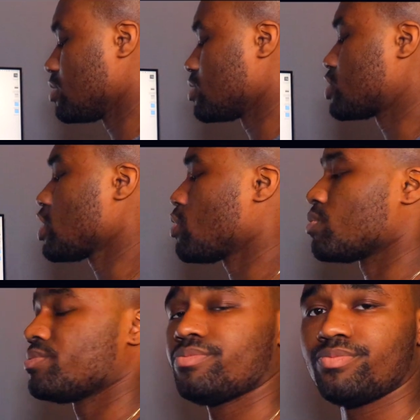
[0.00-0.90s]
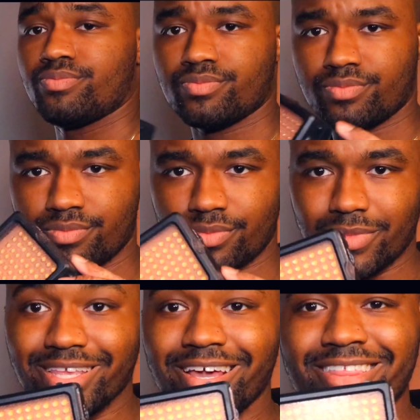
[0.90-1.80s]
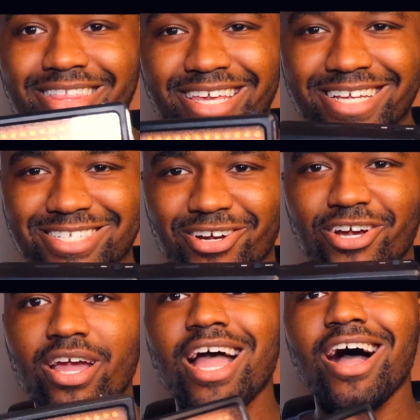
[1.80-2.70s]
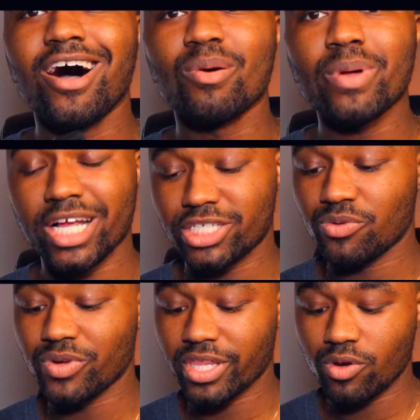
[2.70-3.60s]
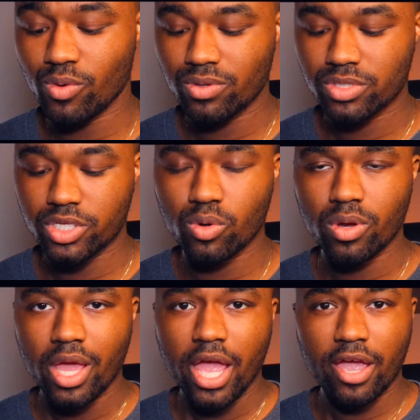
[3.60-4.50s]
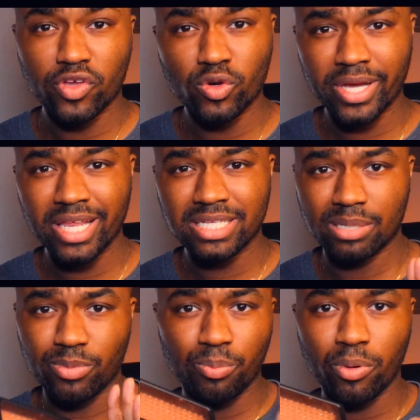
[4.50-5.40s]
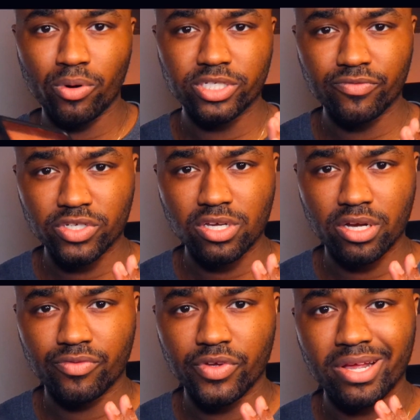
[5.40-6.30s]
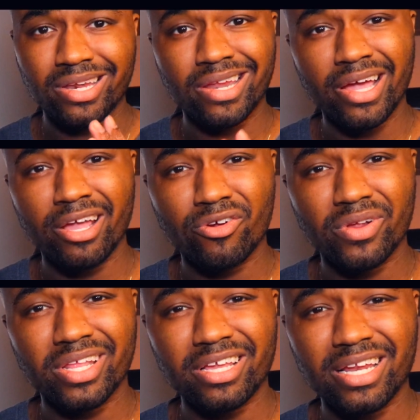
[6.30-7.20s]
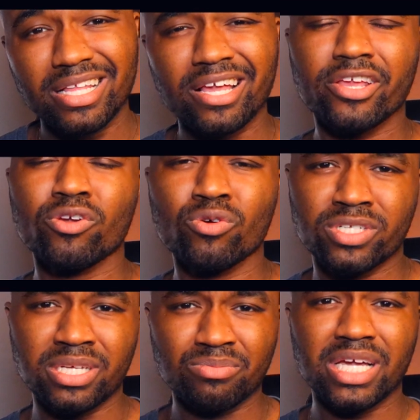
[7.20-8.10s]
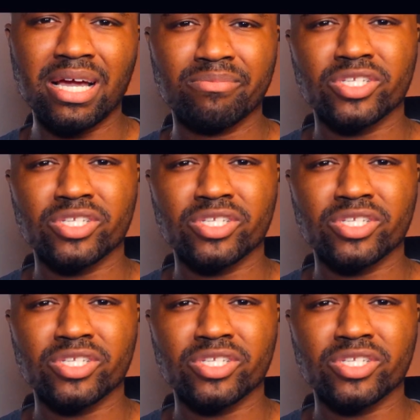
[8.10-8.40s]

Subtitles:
So these are actually really cool. So if you're doing any type of portrait photography at night or anything like that, you'll sometimes